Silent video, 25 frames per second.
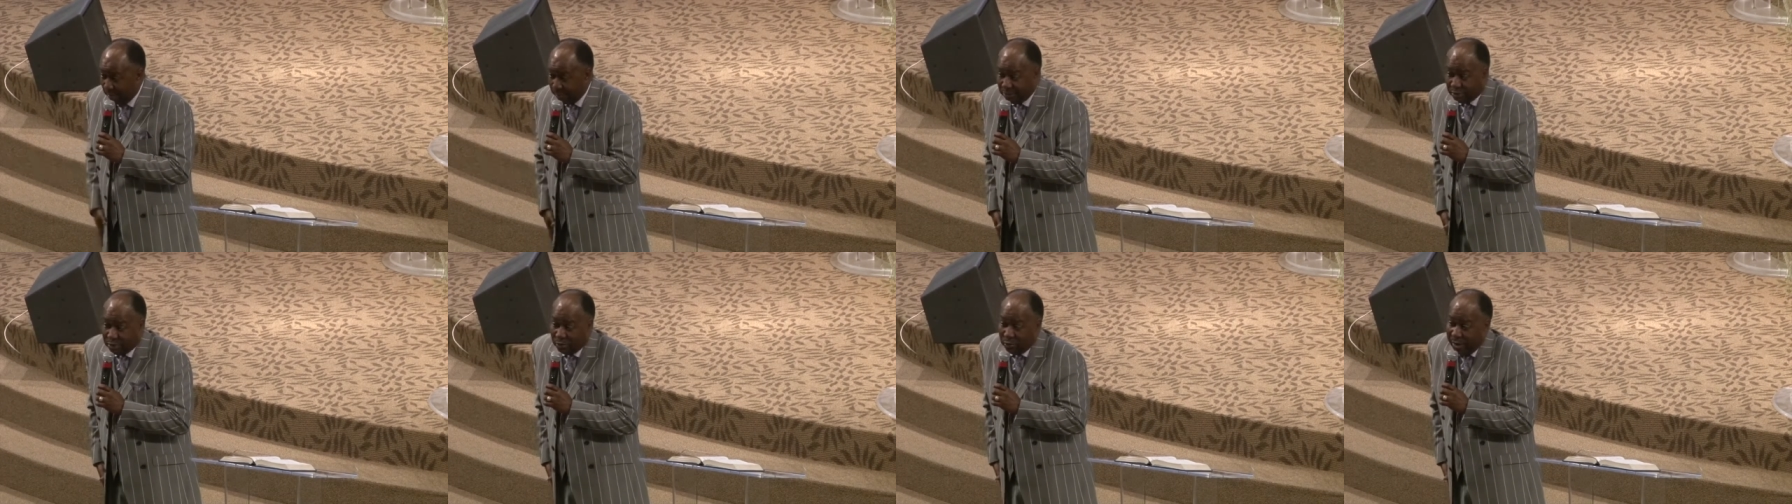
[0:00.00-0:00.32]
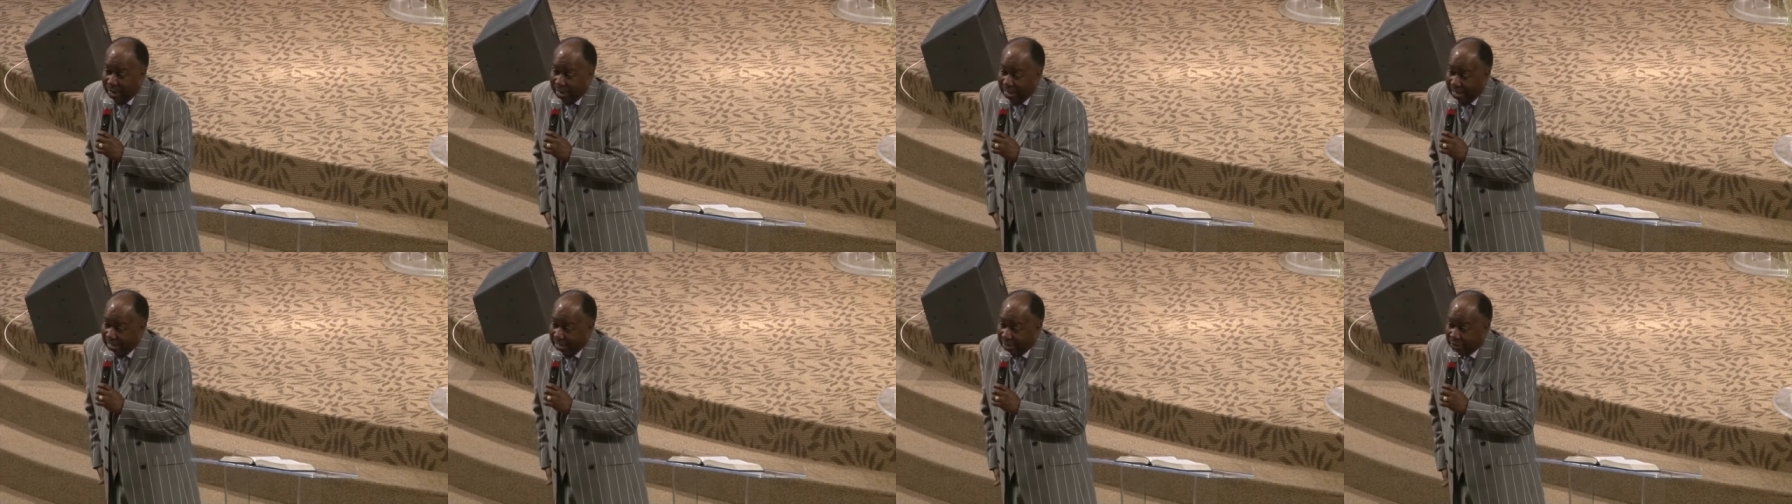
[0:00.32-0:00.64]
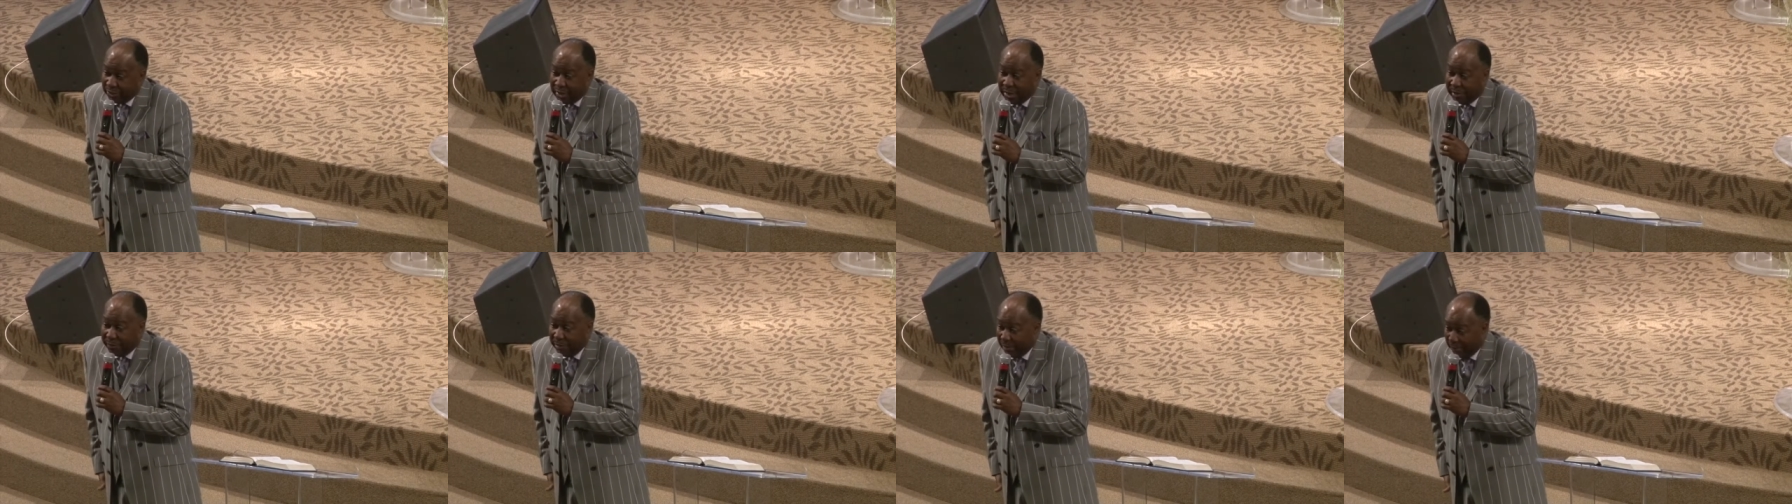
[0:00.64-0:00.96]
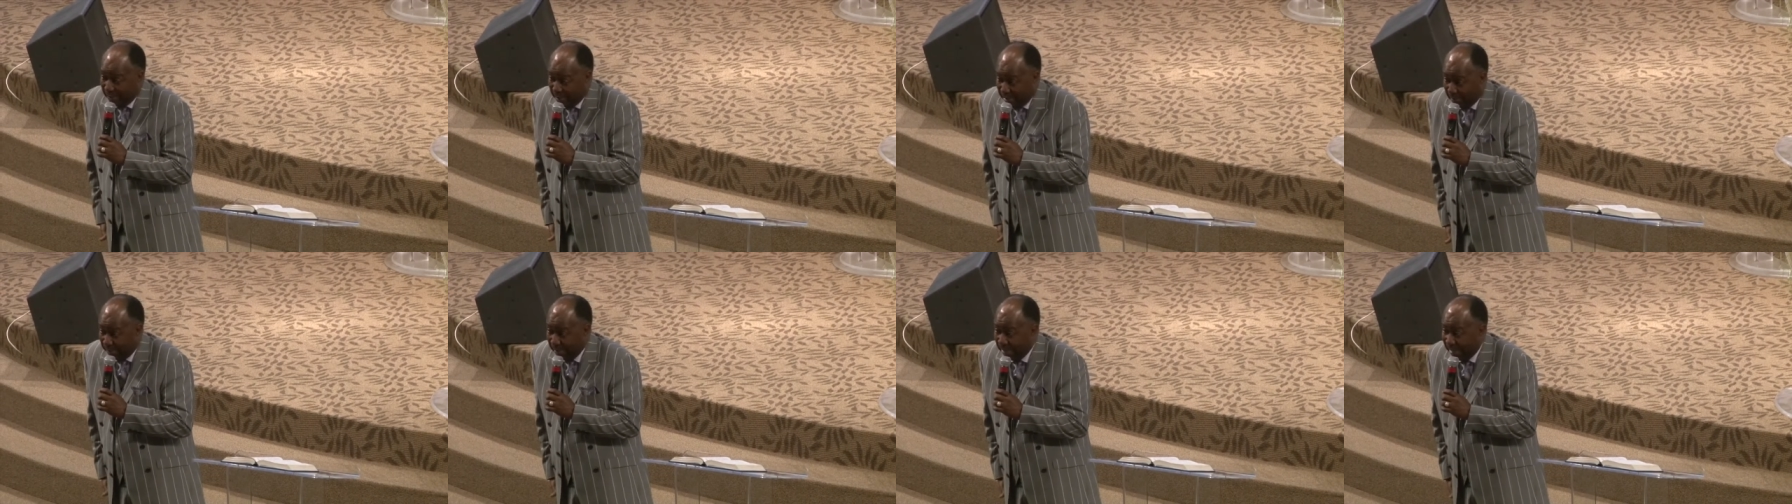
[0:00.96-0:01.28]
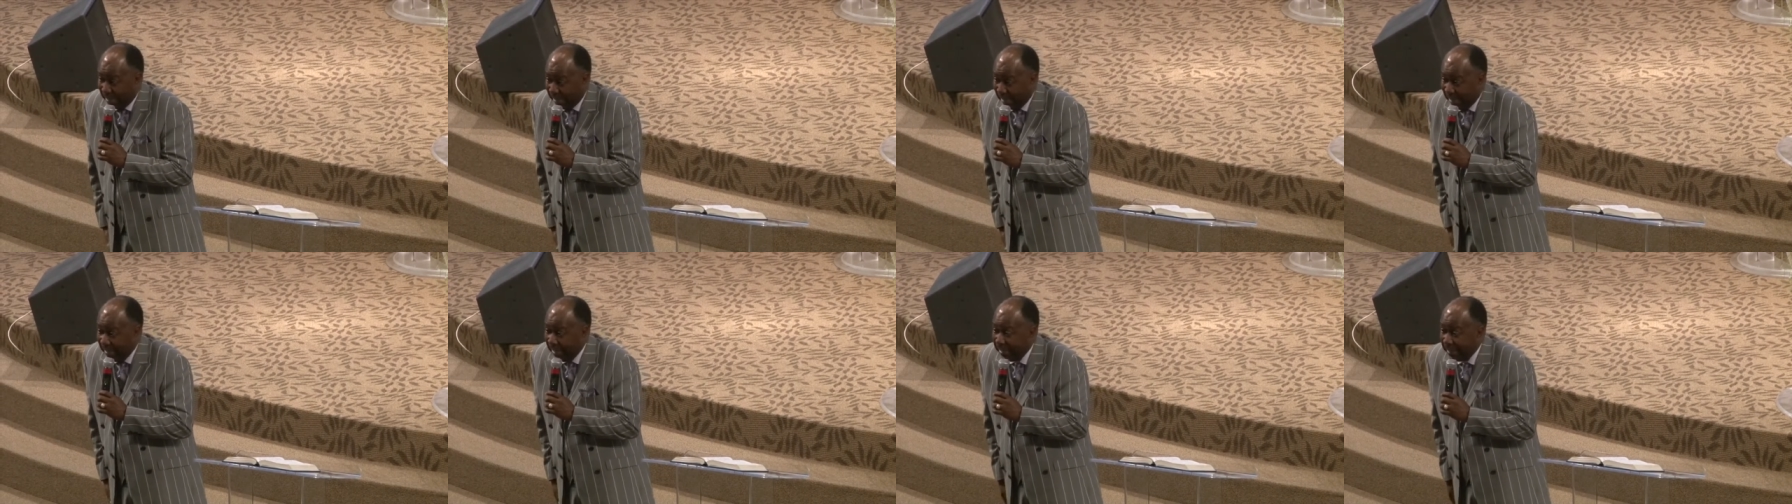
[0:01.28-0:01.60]
I'm just waiting. It's coming, Brother
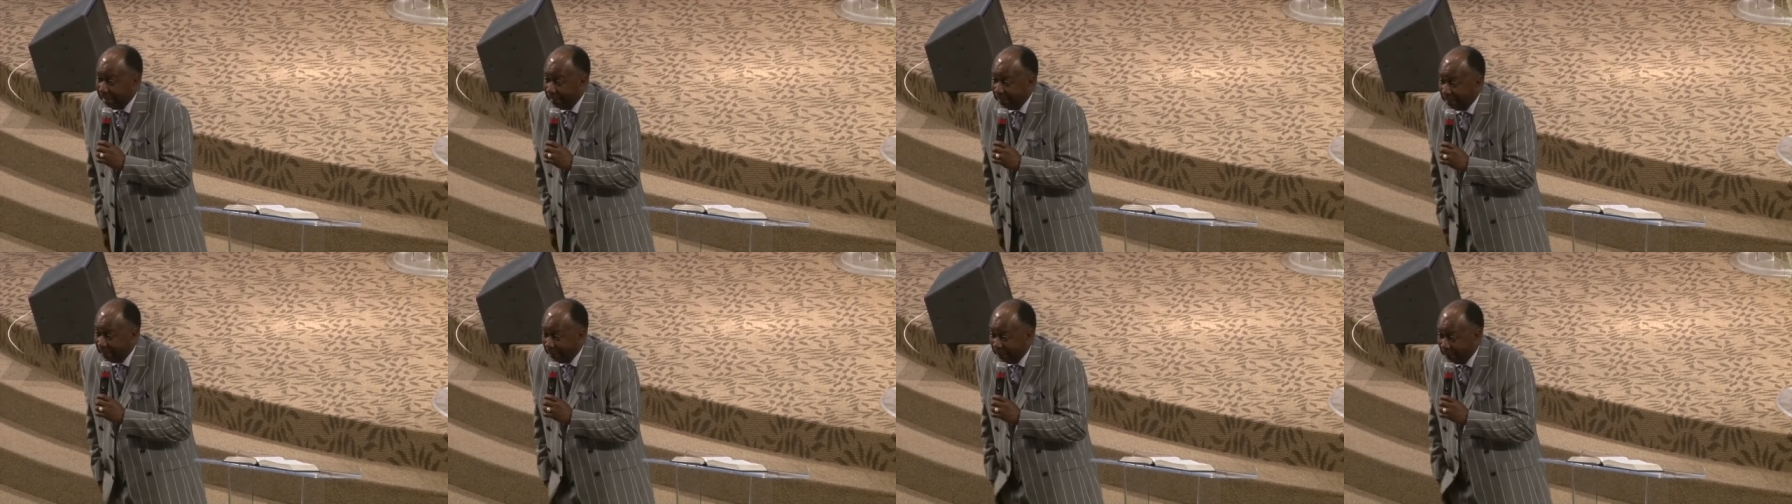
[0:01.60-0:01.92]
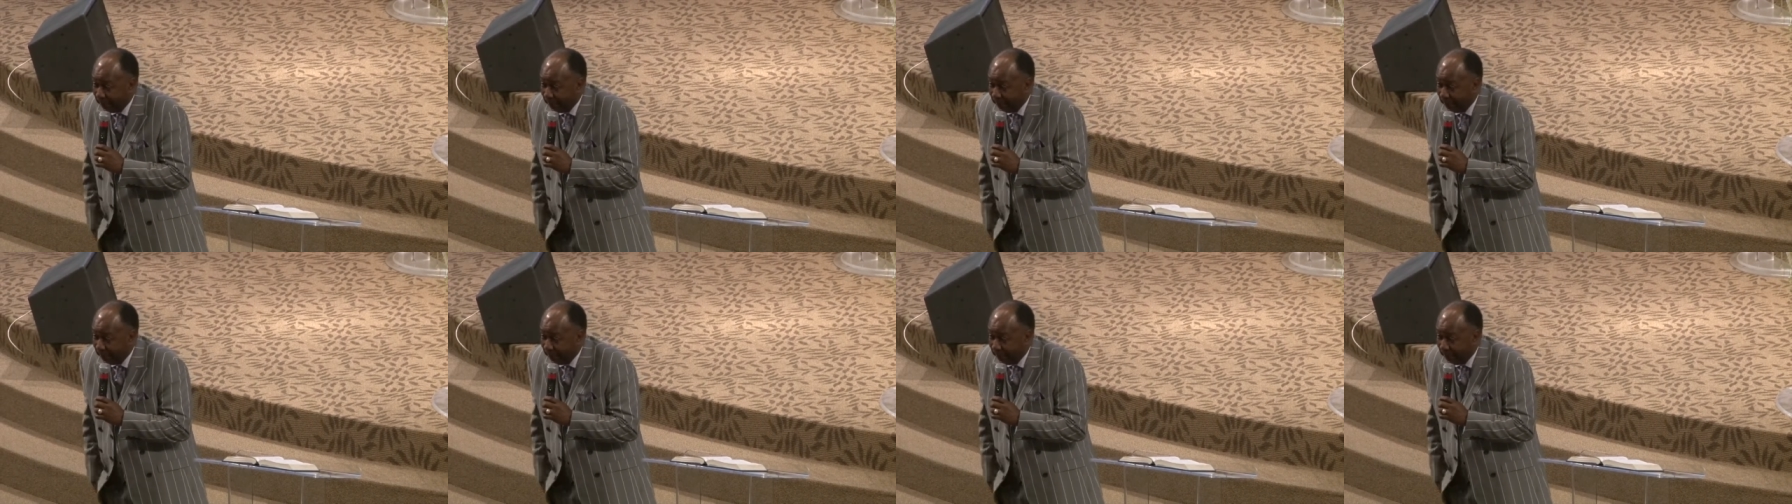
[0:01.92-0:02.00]
Blakney.